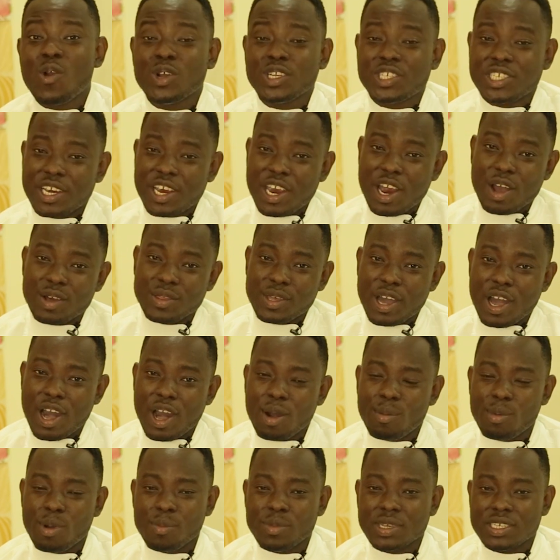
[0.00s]
Go check out the
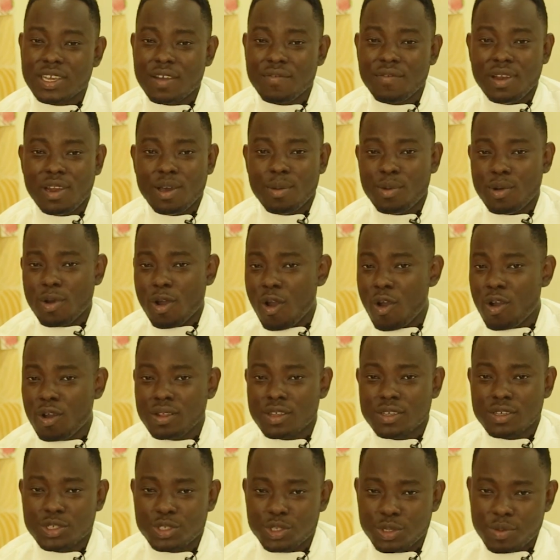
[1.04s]
album. It's available on all
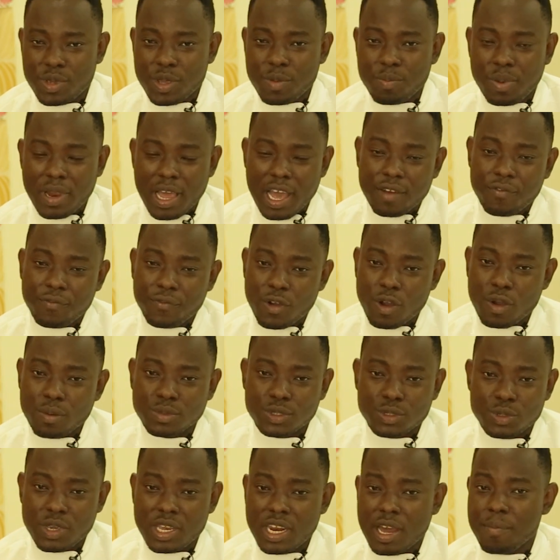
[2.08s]
the streaming platforms,
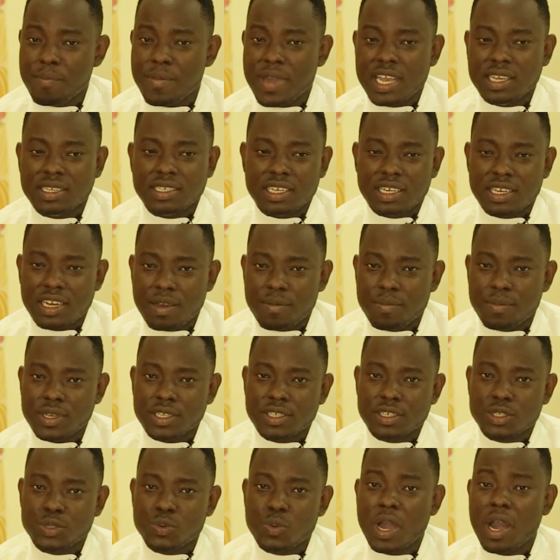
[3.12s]
doing amazing numbers
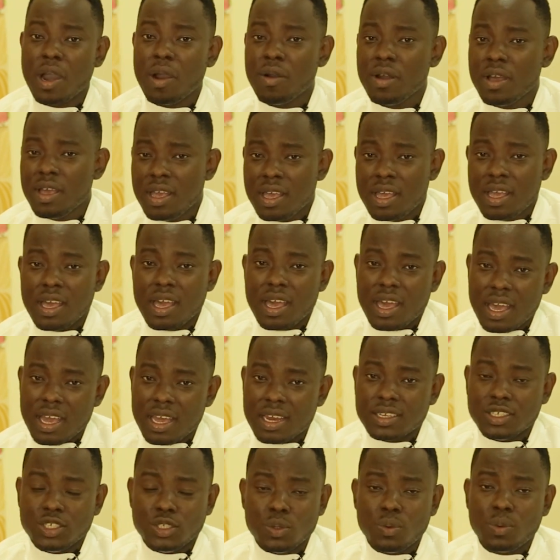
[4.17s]
as well.
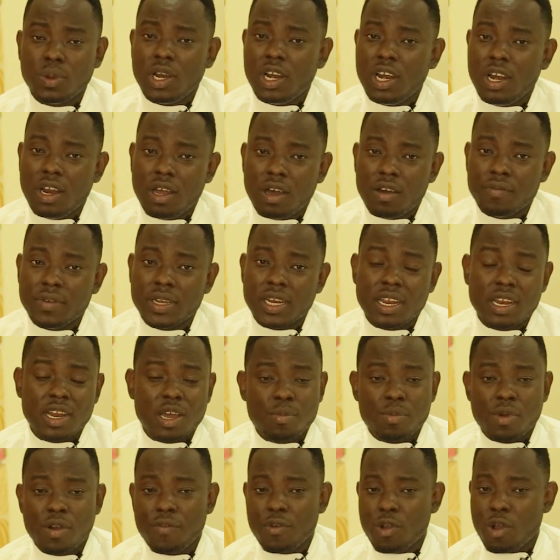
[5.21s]
And you will love it. A
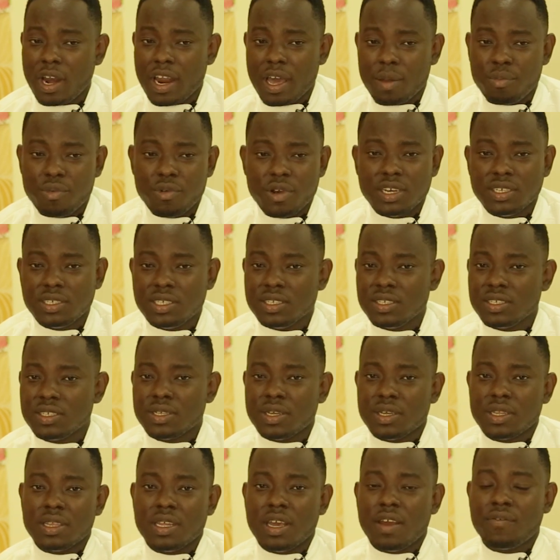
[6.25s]
number of collaborations
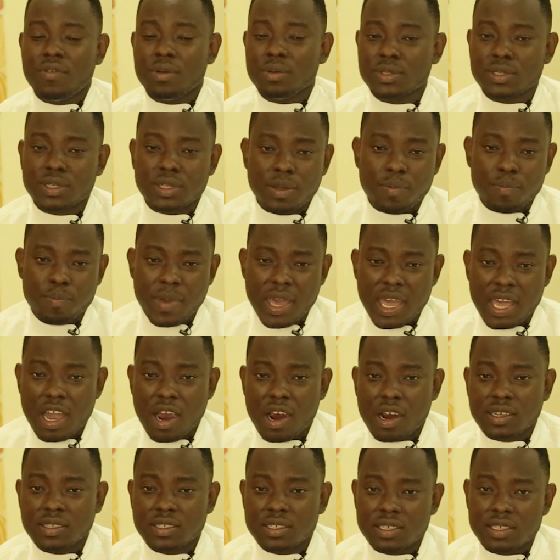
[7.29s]
on there from some of the big
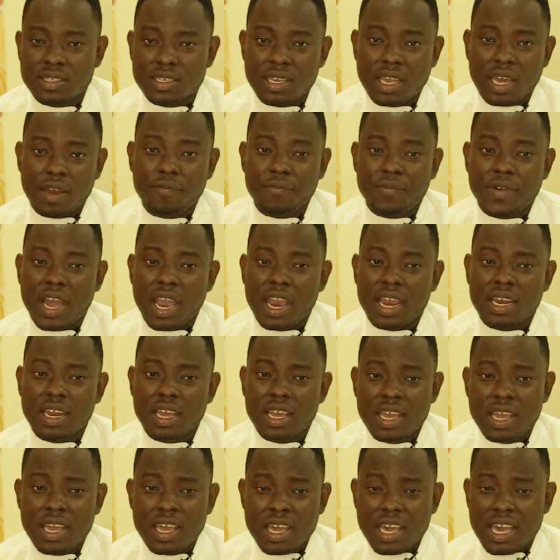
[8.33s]
artists you can find
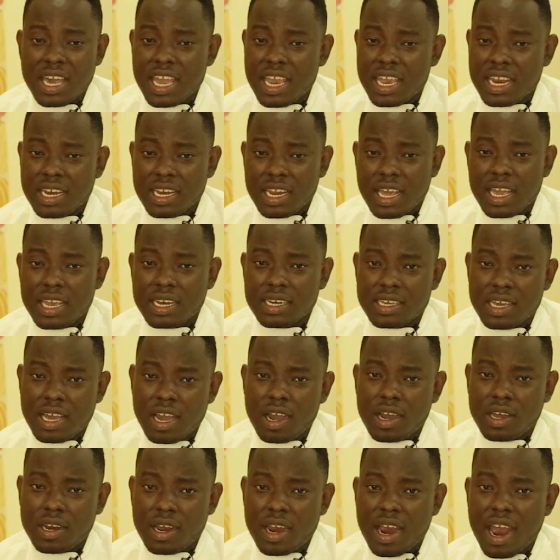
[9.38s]
in
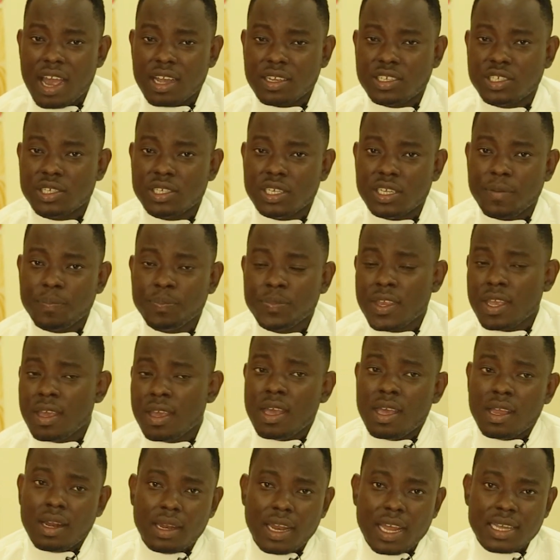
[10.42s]
Ghana, actually.
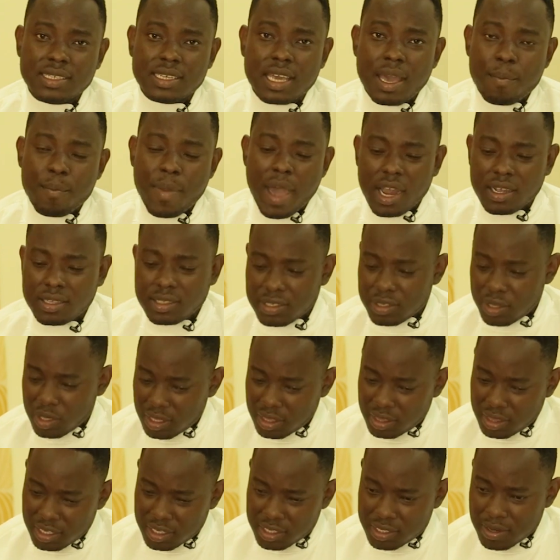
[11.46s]
Let's get back to
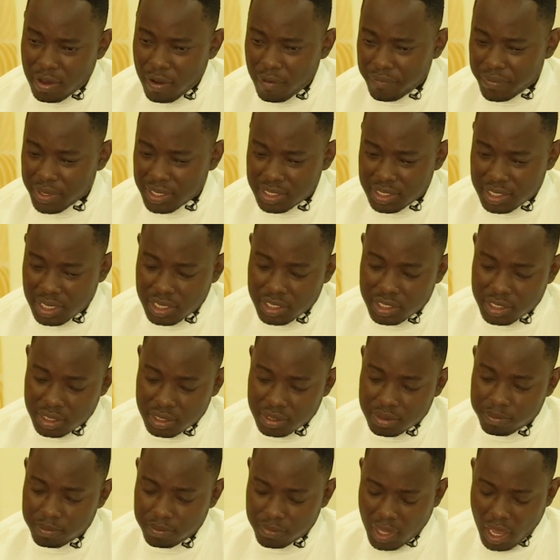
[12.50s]
this conversation.
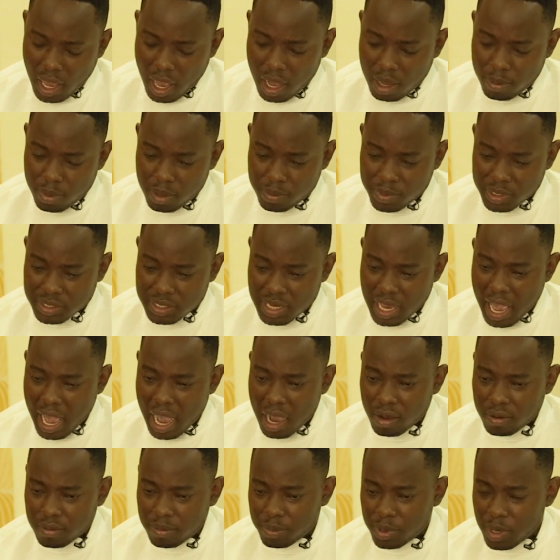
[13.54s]
The album is
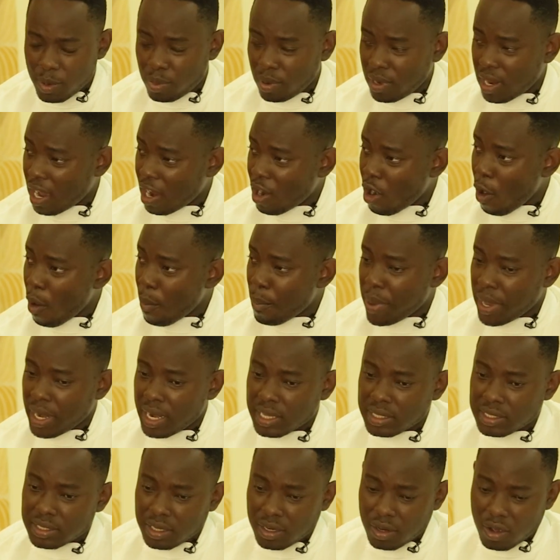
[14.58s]
out. People are copying
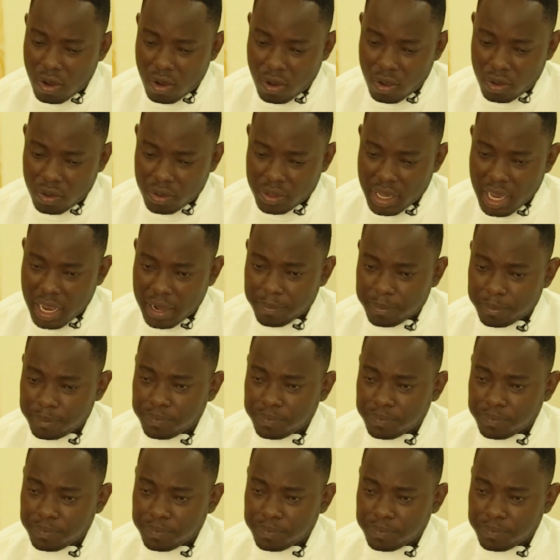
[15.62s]
it and all that.